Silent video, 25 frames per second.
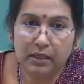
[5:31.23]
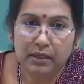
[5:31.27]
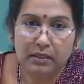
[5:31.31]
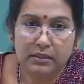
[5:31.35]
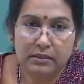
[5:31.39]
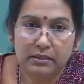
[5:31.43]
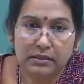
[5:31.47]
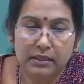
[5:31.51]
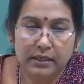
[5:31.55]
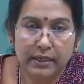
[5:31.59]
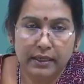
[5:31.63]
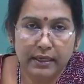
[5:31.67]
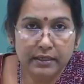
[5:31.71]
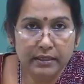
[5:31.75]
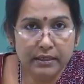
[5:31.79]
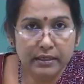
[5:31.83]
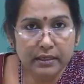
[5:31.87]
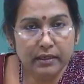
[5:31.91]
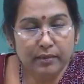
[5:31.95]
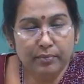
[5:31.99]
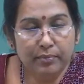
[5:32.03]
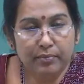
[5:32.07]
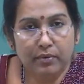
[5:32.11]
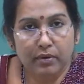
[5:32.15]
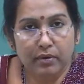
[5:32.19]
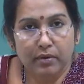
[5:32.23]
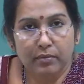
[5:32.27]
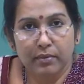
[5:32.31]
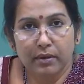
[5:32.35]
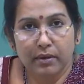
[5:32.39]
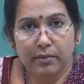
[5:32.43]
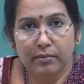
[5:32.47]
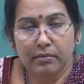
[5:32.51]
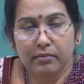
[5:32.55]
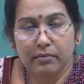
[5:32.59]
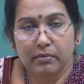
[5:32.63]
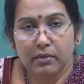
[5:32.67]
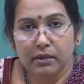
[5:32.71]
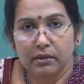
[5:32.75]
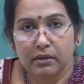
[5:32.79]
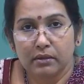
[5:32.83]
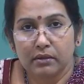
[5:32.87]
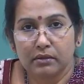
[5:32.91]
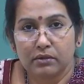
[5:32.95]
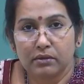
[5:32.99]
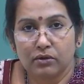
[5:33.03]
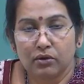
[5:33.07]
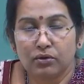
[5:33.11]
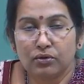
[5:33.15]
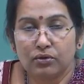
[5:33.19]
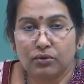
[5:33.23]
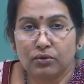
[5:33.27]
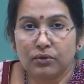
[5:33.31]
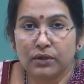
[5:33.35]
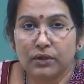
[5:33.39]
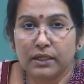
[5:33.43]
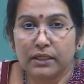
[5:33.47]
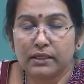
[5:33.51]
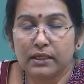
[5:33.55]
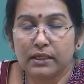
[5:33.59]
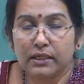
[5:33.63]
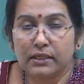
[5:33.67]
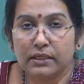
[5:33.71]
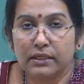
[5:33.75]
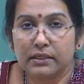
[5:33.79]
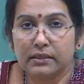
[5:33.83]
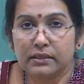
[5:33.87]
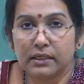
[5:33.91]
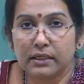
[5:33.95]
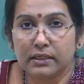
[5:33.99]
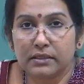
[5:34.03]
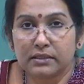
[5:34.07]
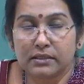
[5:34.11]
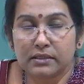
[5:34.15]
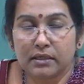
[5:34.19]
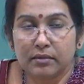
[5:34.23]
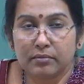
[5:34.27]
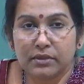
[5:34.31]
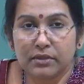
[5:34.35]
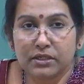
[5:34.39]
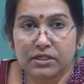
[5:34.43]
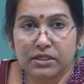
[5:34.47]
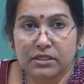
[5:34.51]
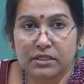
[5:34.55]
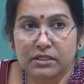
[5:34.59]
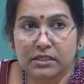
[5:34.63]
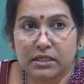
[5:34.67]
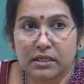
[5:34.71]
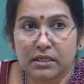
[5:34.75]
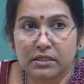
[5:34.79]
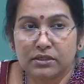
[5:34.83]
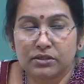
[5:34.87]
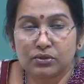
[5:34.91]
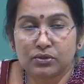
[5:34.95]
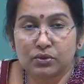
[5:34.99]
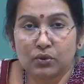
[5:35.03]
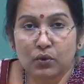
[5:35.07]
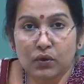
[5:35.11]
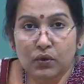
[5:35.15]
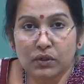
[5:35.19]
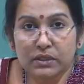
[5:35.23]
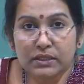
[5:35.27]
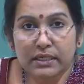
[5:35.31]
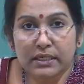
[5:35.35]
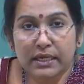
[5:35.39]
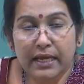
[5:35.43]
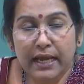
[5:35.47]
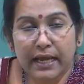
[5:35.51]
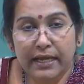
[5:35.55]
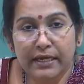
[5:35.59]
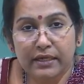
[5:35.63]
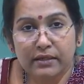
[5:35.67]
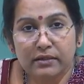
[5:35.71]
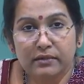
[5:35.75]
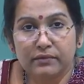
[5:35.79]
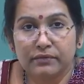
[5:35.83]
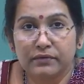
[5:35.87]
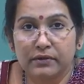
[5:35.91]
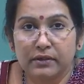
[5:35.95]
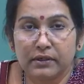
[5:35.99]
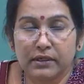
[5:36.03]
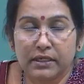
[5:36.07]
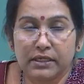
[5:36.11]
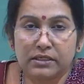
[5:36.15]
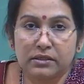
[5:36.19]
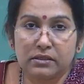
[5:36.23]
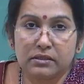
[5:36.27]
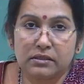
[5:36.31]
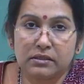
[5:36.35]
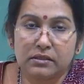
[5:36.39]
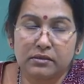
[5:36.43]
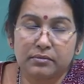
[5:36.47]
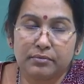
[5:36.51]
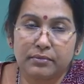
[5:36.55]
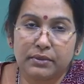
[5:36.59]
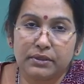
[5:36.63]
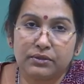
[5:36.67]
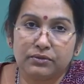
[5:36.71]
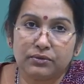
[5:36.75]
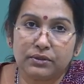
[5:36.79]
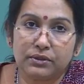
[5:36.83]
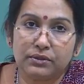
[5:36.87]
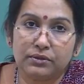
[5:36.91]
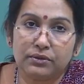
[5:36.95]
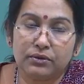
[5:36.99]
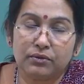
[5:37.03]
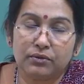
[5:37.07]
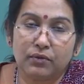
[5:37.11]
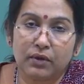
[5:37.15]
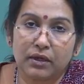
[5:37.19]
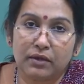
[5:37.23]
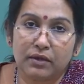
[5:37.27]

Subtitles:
selecting a problem, not only that it establishes, it shows a kind of relationship between the